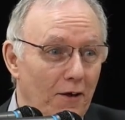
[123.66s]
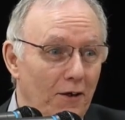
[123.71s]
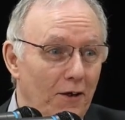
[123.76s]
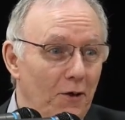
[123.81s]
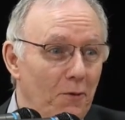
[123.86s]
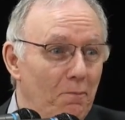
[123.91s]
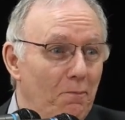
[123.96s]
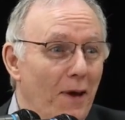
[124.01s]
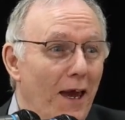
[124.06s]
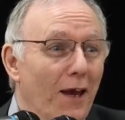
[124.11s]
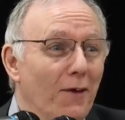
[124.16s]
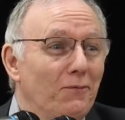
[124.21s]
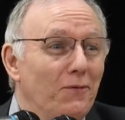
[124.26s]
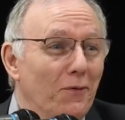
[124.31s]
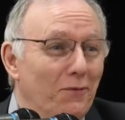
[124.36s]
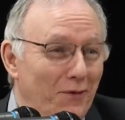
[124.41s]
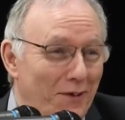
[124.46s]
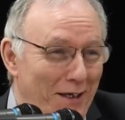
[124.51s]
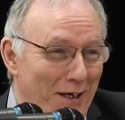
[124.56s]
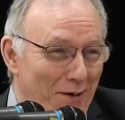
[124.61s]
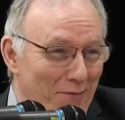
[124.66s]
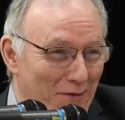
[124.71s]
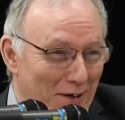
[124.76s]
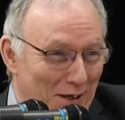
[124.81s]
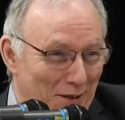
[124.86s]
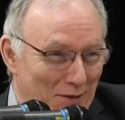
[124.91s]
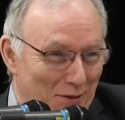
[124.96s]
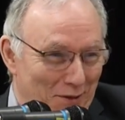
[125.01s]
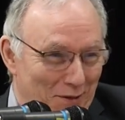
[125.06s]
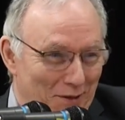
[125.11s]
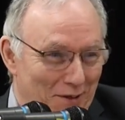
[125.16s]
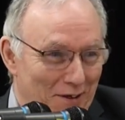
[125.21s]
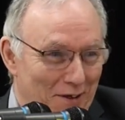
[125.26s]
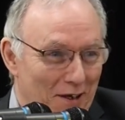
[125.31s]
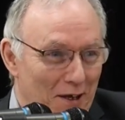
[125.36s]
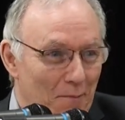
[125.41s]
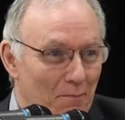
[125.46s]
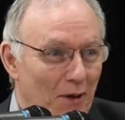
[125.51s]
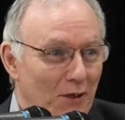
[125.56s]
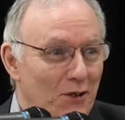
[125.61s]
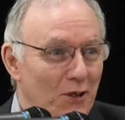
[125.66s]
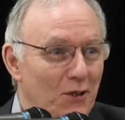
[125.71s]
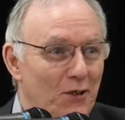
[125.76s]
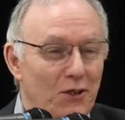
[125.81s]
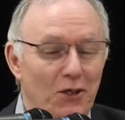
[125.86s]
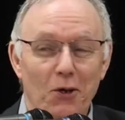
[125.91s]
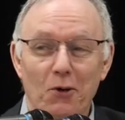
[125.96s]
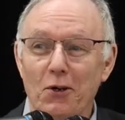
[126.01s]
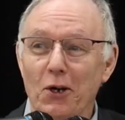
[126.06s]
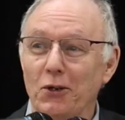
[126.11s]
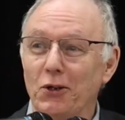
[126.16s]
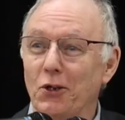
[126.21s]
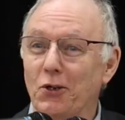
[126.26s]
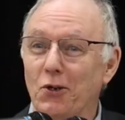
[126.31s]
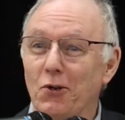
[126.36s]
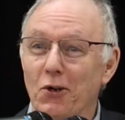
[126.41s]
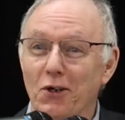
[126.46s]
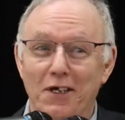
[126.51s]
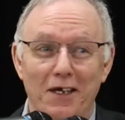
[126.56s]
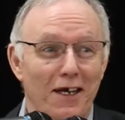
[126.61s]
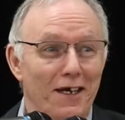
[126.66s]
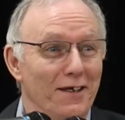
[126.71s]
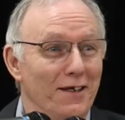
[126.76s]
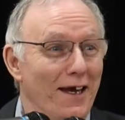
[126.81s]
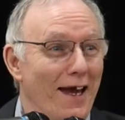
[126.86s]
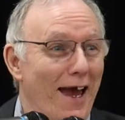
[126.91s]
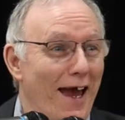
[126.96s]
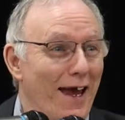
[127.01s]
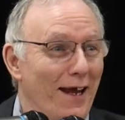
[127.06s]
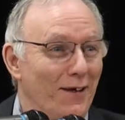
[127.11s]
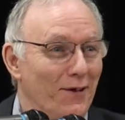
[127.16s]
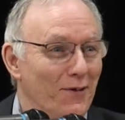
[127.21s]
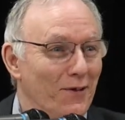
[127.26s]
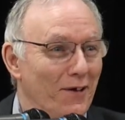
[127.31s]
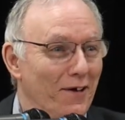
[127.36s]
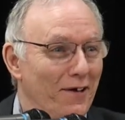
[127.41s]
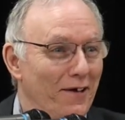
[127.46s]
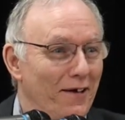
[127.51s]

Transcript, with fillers: you beg for forgiveness, but you still got the cookie in your hand